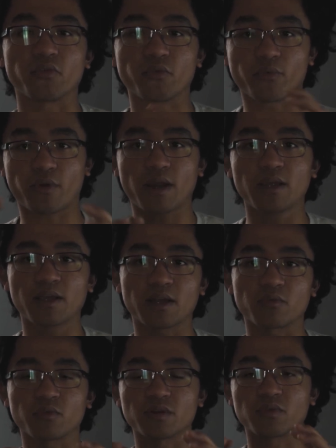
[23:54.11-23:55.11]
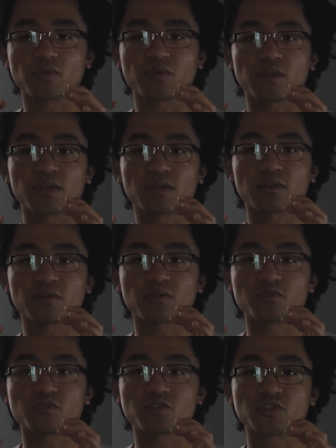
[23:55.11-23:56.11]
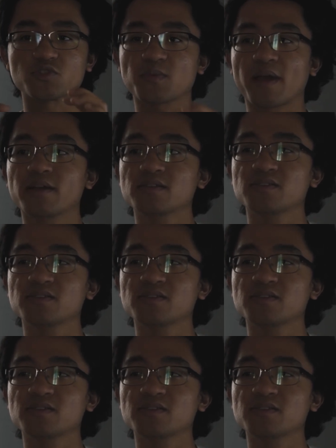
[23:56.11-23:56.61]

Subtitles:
great and what you think you should aspire